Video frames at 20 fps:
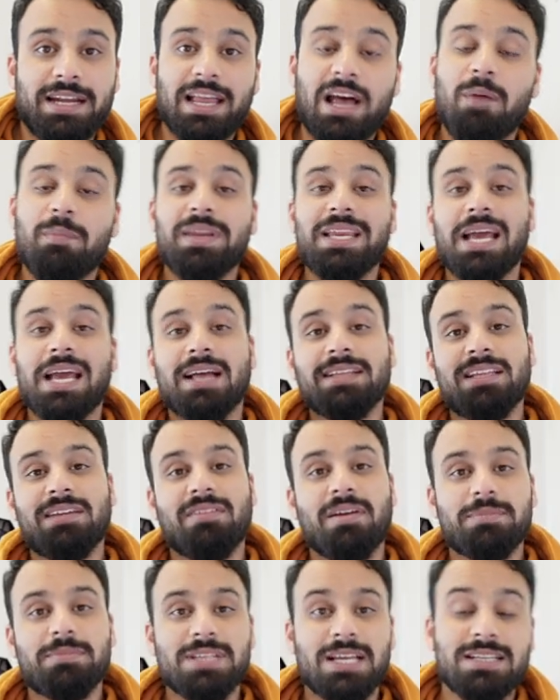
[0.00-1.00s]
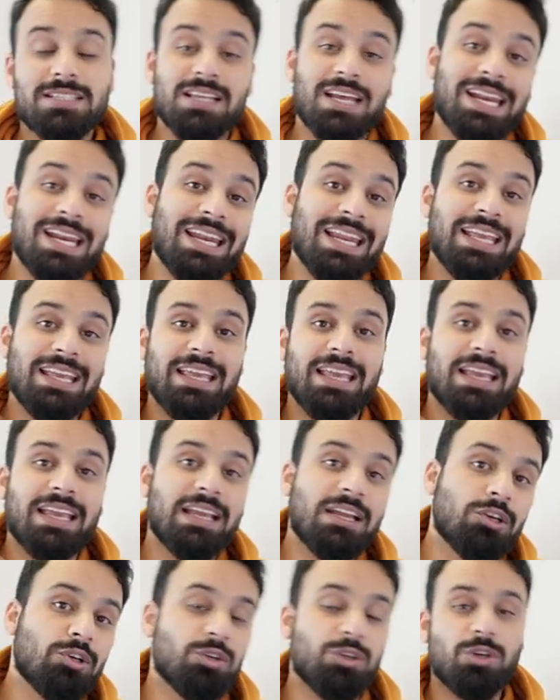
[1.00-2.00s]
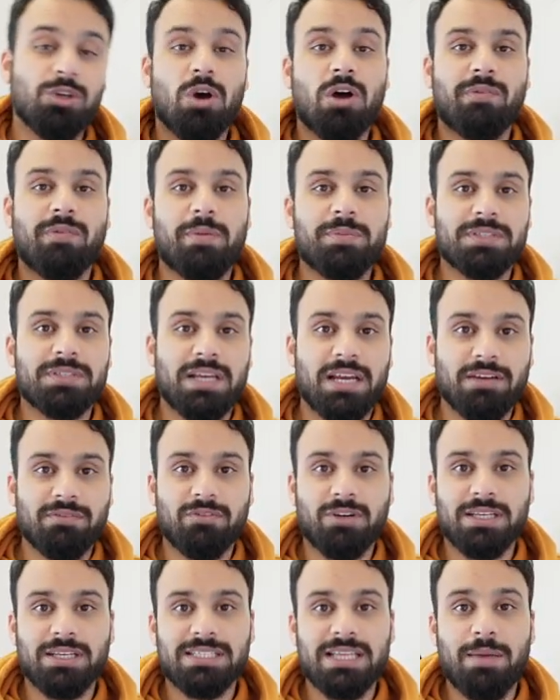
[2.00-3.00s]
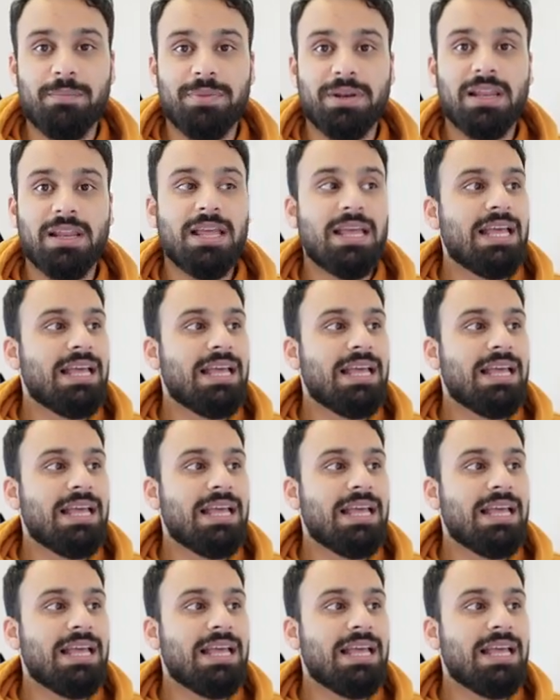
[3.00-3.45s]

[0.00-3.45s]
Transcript: how many other websites are linking to your website, for example.